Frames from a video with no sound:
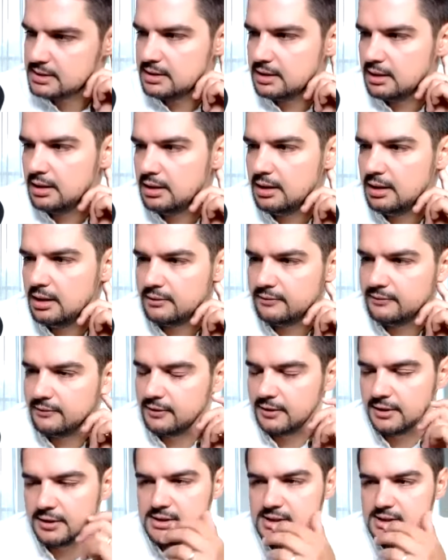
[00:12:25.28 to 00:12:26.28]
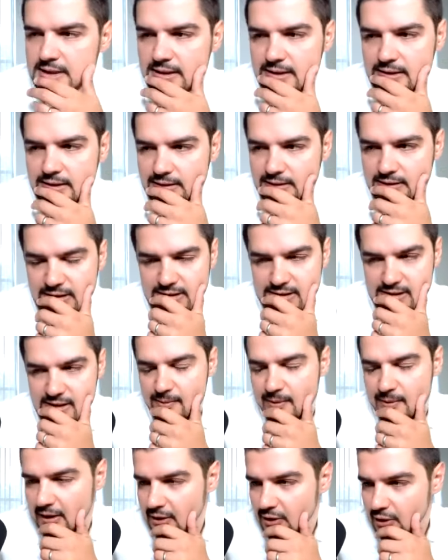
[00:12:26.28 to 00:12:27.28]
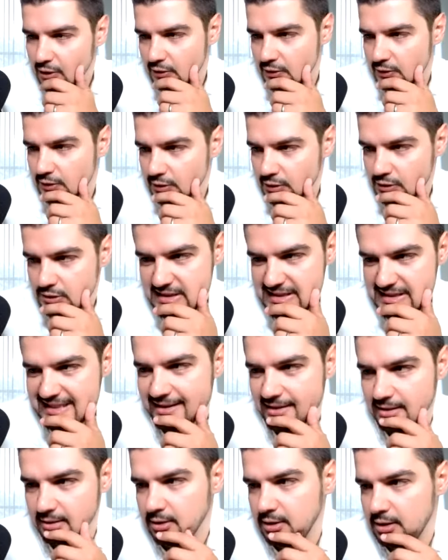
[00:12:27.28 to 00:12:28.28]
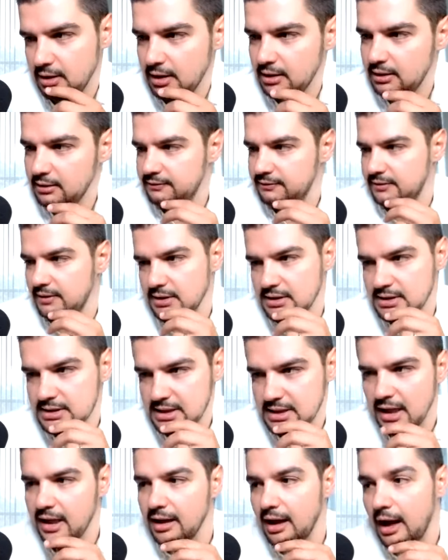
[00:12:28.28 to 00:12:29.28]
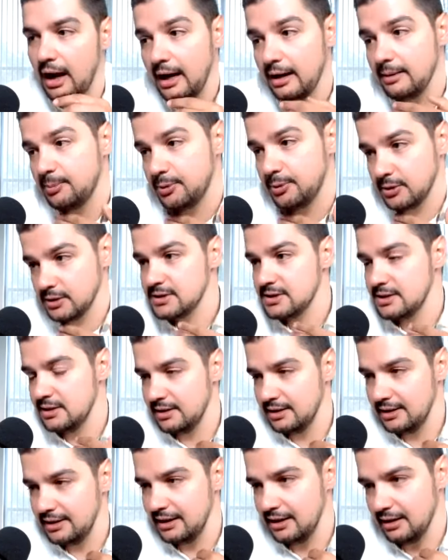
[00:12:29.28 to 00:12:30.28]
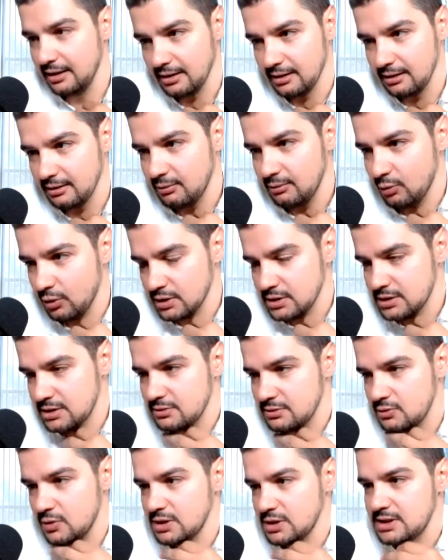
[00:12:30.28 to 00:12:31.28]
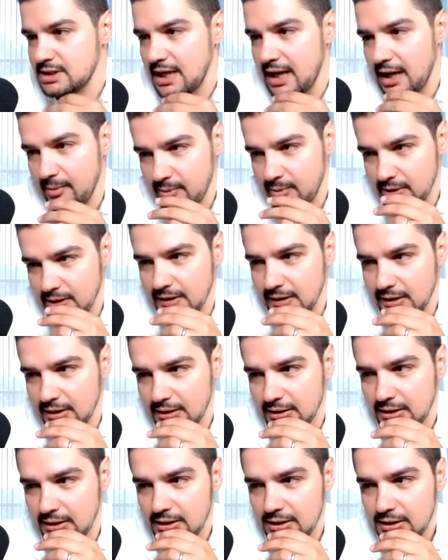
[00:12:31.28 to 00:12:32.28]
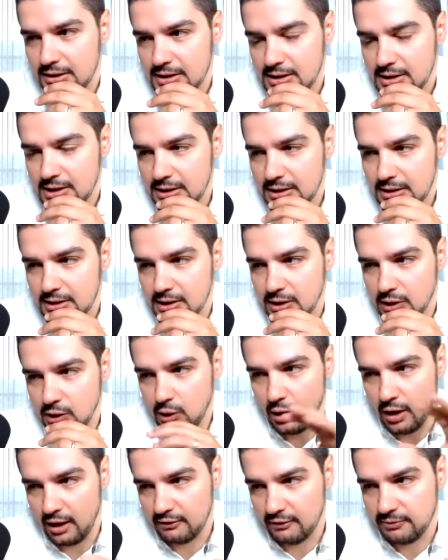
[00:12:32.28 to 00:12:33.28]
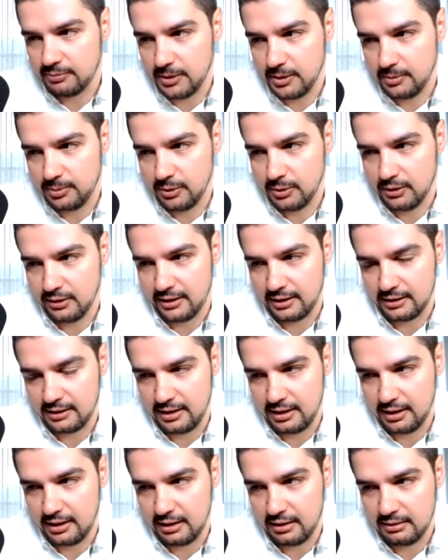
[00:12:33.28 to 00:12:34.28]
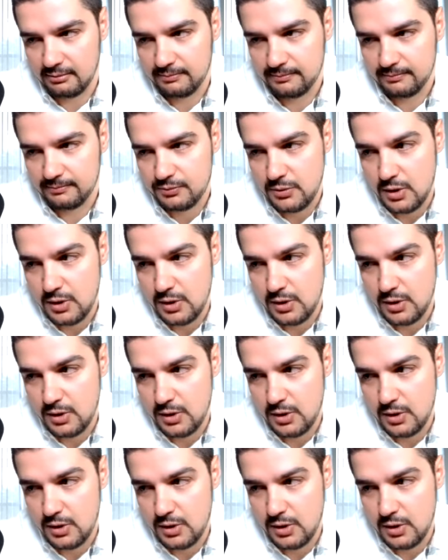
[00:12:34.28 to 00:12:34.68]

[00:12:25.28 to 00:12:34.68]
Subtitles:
stay here for a second, because you said a lot of things, and I personally get it. What's happening here? You have people that can